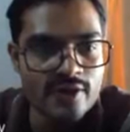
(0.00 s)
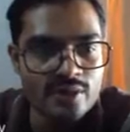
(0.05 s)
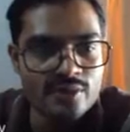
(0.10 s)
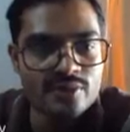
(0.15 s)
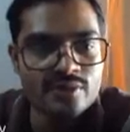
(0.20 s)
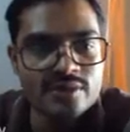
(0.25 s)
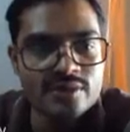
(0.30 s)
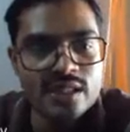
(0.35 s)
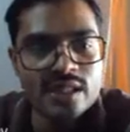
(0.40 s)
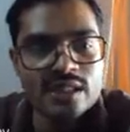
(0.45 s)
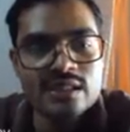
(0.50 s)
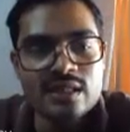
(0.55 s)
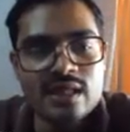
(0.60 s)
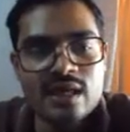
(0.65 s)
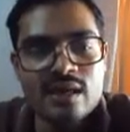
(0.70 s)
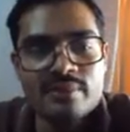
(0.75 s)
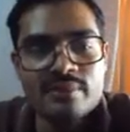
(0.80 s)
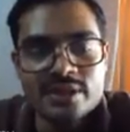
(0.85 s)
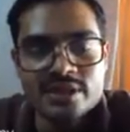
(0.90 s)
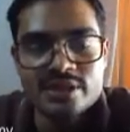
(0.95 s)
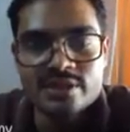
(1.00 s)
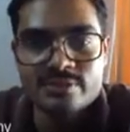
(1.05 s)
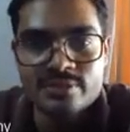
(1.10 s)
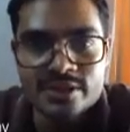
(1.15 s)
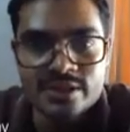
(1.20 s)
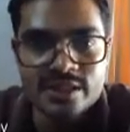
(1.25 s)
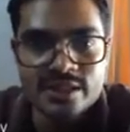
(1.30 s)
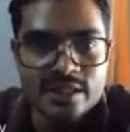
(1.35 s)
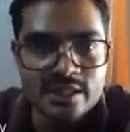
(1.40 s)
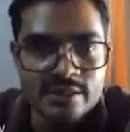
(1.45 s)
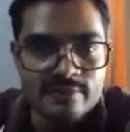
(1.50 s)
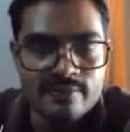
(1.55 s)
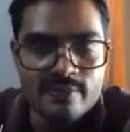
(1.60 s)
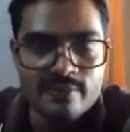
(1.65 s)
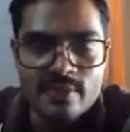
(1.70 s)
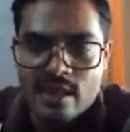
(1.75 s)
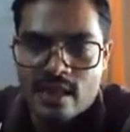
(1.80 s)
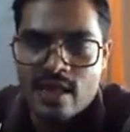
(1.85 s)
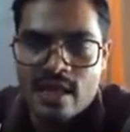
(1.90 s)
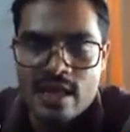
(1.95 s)
Fanuc, Delta, Mitsubishi,
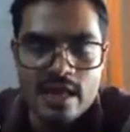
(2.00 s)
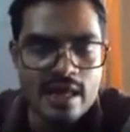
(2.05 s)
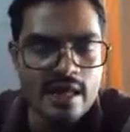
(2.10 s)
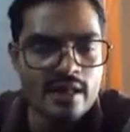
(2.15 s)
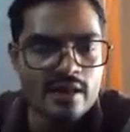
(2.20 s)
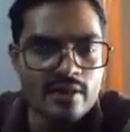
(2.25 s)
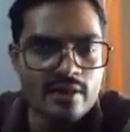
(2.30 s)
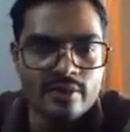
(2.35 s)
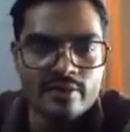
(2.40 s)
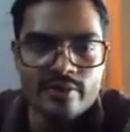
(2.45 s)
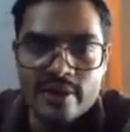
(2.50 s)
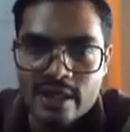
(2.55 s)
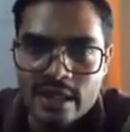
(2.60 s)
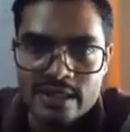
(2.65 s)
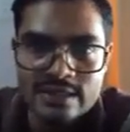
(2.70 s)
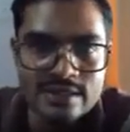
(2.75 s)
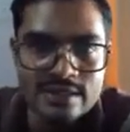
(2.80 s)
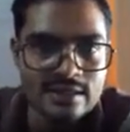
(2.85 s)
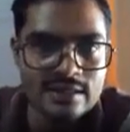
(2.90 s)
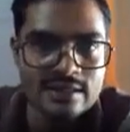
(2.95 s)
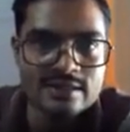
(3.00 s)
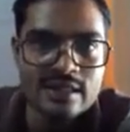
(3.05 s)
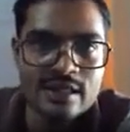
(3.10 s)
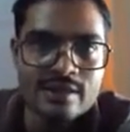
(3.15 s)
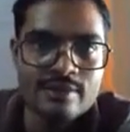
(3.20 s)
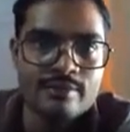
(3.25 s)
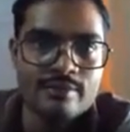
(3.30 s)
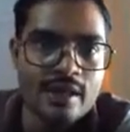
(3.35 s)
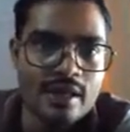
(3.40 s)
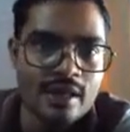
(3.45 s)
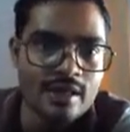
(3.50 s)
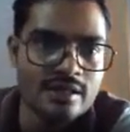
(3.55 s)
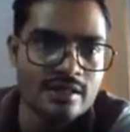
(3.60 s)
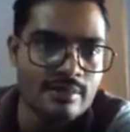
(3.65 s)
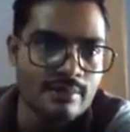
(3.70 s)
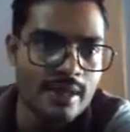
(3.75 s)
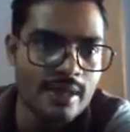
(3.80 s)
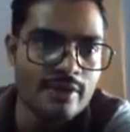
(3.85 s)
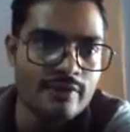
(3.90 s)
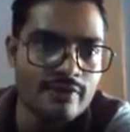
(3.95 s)
and various other
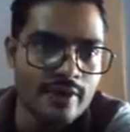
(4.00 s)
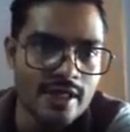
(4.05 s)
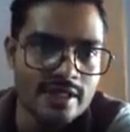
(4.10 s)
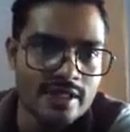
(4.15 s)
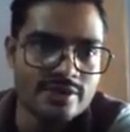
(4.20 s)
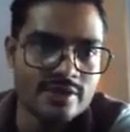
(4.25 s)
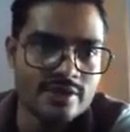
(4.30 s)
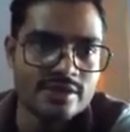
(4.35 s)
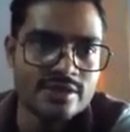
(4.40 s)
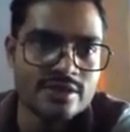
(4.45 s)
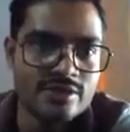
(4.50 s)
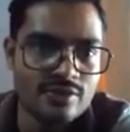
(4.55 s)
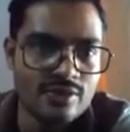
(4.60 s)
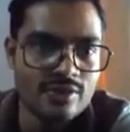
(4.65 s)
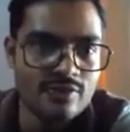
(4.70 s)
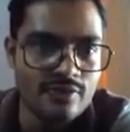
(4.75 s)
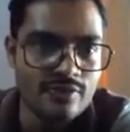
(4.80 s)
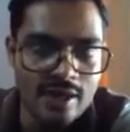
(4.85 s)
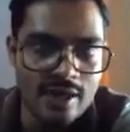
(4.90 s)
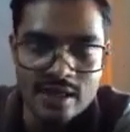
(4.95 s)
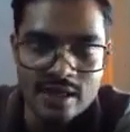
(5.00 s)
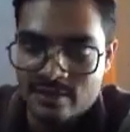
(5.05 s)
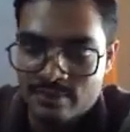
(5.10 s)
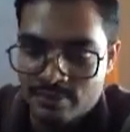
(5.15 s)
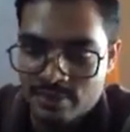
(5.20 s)
the manufacturers you will find